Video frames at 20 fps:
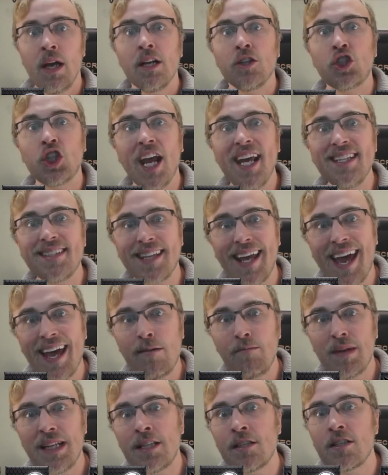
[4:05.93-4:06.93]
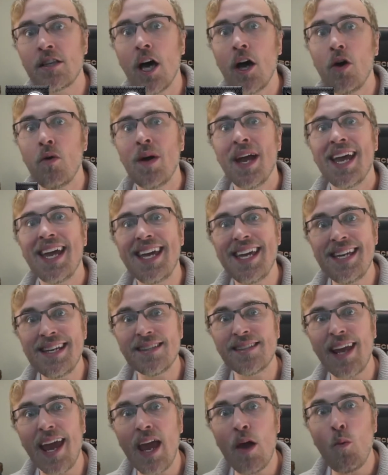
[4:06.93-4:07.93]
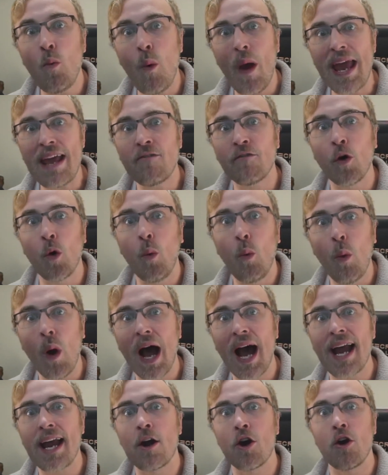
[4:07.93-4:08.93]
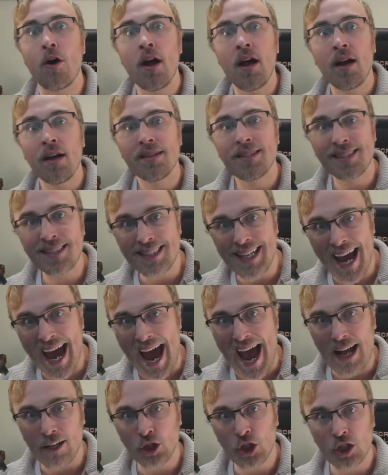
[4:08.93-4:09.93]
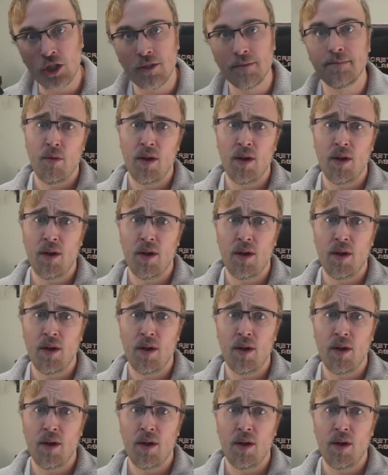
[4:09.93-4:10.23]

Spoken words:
Chase Edmonds, though, is a waiver wire stash.